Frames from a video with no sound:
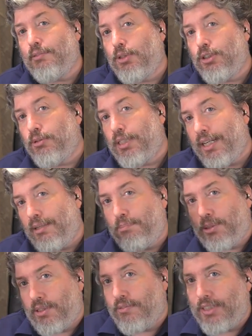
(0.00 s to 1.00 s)
when you get a
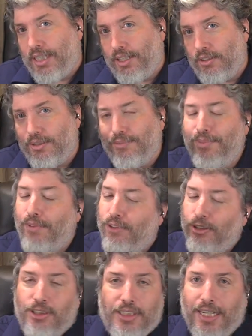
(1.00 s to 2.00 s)
book of daniel if
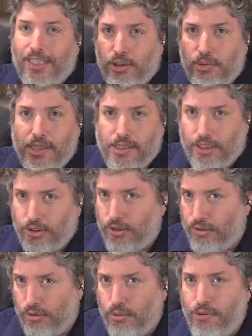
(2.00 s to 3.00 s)
you're just getting a translation
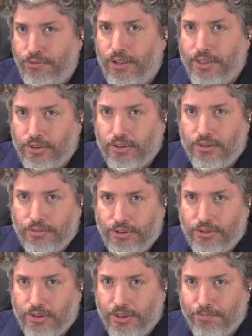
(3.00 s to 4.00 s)
you, you will find this
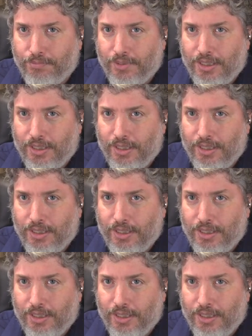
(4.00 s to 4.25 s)
confusing